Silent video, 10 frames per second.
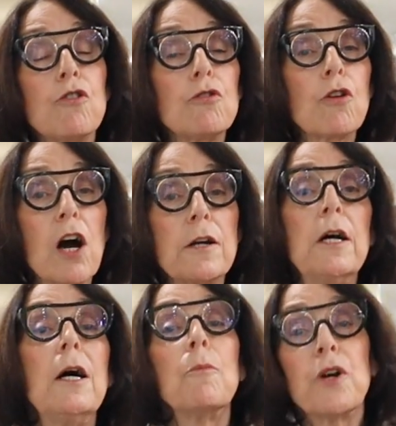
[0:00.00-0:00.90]
long,
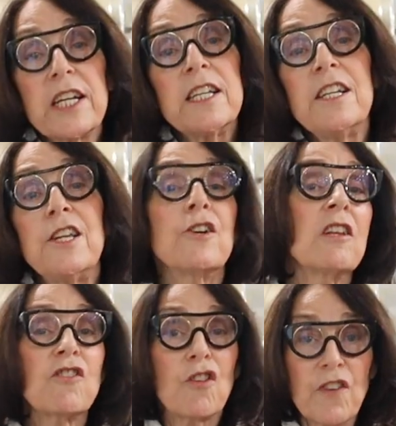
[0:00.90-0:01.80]
bring it in here.
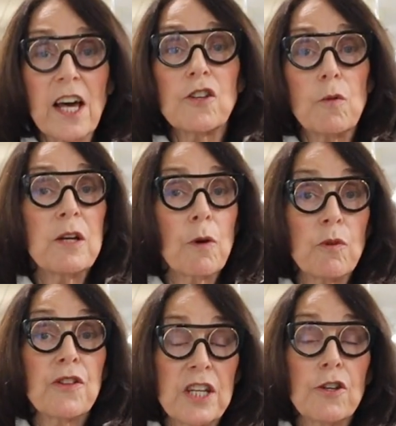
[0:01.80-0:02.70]
Let's evaluate what
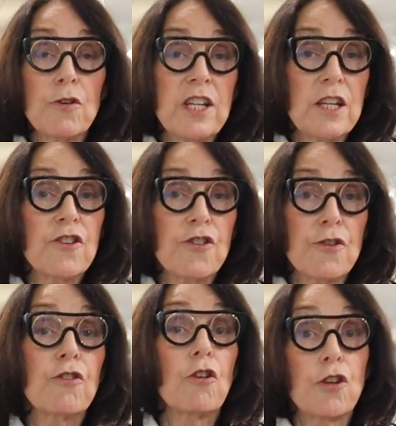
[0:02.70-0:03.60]
we think you need to
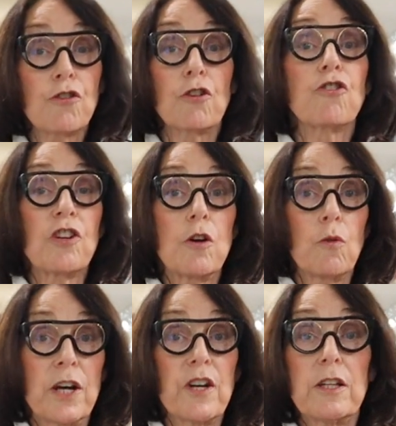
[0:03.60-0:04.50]
do so that you'll start
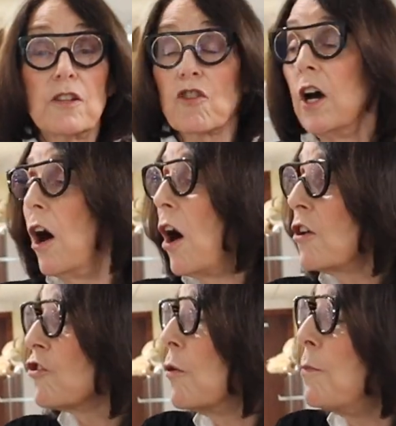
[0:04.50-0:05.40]
wearing this.
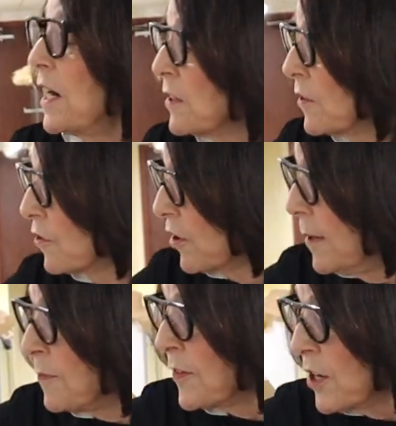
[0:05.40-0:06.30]
Also, buttons.
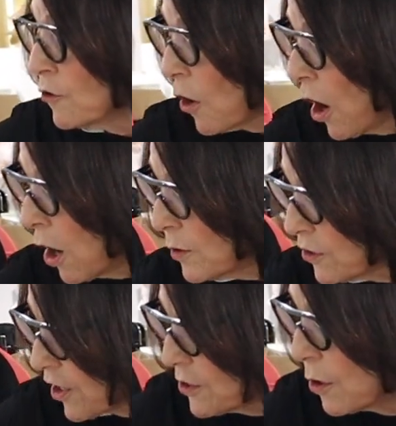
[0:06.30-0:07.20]
There's always, I